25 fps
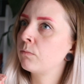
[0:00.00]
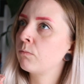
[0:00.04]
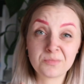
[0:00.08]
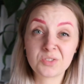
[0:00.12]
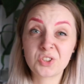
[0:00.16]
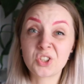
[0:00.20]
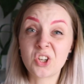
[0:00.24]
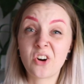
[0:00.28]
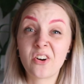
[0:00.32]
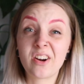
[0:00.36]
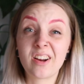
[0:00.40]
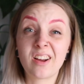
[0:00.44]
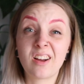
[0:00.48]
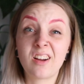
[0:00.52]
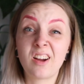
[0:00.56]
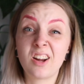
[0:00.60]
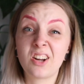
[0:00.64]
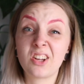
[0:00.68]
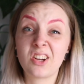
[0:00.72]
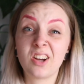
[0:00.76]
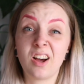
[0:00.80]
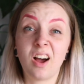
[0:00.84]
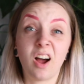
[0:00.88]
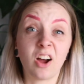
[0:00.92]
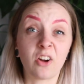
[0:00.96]
Sorry, I kind
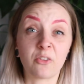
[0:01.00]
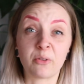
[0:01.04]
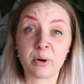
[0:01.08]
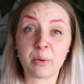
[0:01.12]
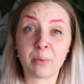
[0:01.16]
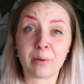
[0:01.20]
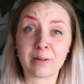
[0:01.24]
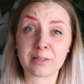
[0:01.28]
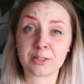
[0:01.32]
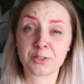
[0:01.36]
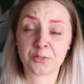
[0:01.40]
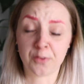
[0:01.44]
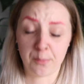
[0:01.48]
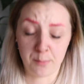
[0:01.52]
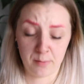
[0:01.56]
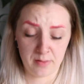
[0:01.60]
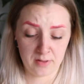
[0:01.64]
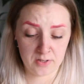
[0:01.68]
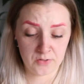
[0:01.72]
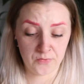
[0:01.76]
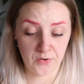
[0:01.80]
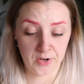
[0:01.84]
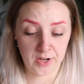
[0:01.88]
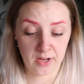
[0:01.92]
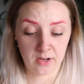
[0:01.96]
of got hungry whilst filming
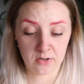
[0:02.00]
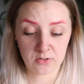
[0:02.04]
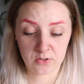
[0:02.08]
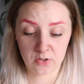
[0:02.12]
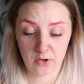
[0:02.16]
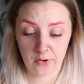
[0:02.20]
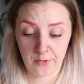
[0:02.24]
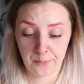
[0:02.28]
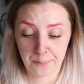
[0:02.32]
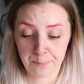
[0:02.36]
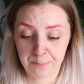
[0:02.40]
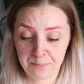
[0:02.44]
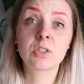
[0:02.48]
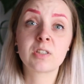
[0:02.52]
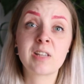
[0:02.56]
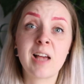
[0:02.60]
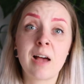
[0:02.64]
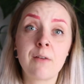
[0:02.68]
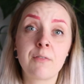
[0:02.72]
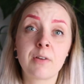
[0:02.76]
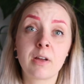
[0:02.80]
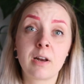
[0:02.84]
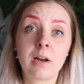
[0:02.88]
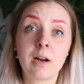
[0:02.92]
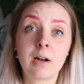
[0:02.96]
this video, so I'm just
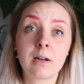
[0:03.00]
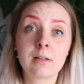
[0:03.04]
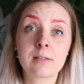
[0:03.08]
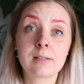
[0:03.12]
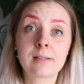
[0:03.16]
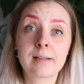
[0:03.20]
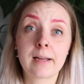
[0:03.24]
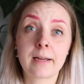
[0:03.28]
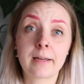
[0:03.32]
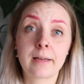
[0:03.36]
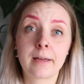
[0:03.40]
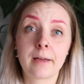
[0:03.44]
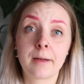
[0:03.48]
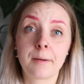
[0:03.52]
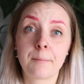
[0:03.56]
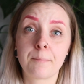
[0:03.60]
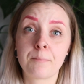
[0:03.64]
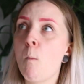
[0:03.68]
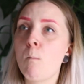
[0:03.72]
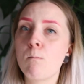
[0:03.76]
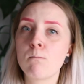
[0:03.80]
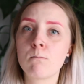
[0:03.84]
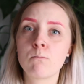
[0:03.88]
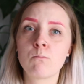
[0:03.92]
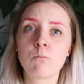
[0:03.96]
having a little snack here.
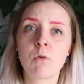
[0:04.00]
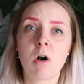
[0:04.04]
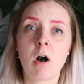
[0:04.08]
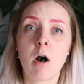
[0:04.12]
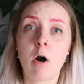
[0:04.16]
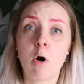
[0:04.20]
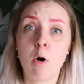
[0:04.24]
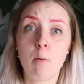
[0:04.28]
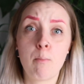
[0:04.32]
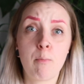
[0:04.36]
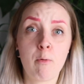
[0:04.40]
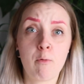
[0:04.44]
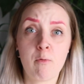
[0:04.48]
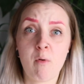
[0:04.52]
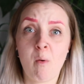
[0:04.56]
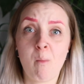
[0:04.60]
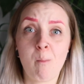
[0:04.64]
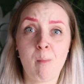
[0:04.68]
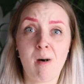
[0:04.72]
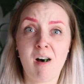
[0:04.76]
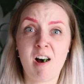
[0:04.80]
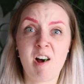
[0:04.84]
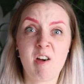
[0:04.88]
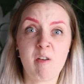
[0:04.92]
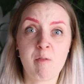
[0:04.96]
I hope you don't
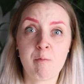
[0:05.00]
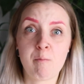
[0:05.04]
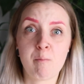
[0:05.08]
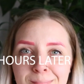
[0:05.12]
mind.